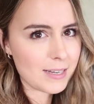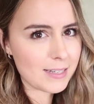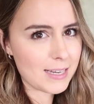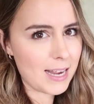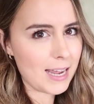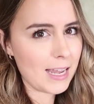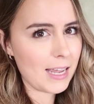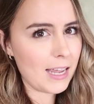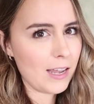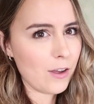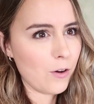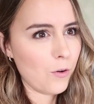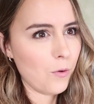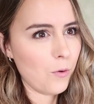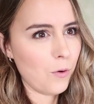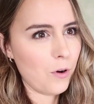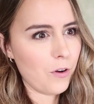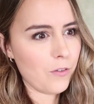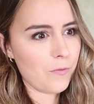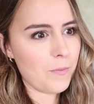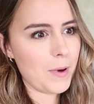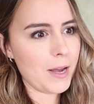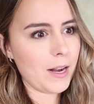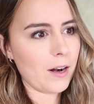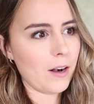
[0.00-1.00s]
like taking all
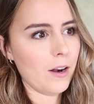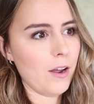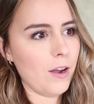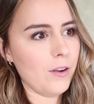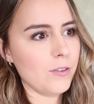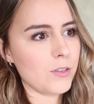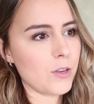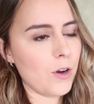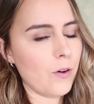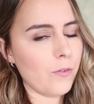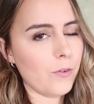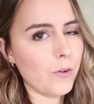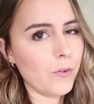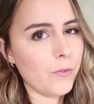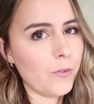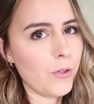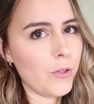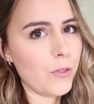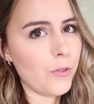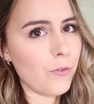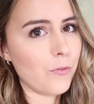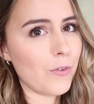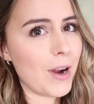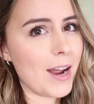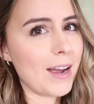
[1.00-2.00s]
of my clothes off of
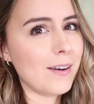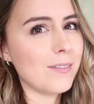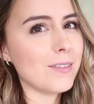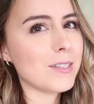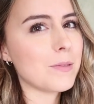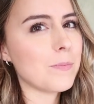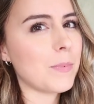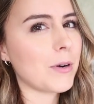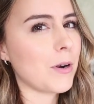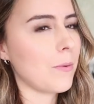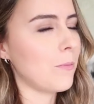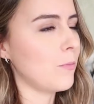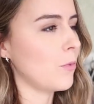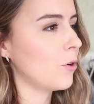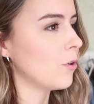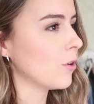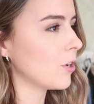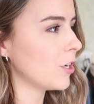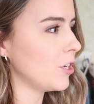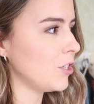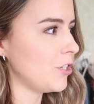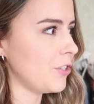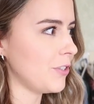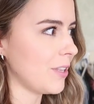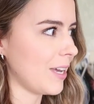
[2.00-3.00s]
the rails, but I'm not
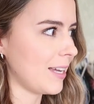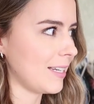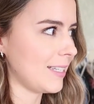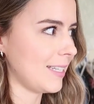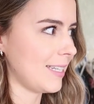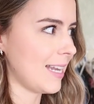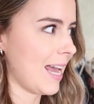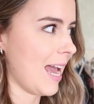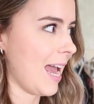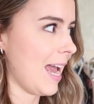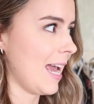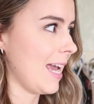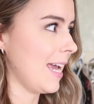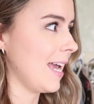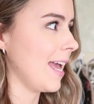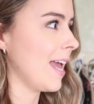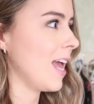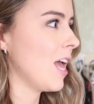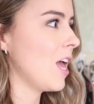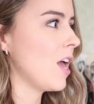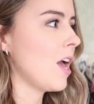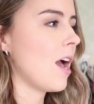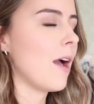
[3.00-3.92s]
gonna do that today.